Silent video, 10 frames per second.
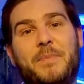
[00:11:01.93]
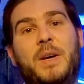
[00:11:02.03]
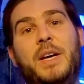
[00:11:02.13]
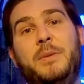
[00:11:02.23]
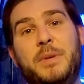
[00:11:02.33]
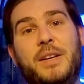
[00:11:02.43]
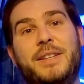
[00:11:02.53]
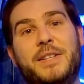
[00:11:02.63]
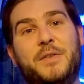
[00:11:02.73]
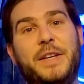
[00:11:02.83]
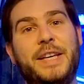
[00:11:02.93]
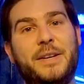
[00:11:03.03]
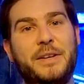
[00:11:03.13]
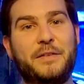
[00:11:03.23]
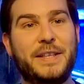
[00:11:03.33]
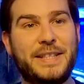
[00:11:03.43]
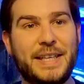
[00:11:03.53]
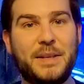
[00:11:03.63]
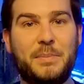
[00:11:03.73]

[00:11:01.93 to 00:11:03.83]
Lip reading: I hope you liked this video. If you did,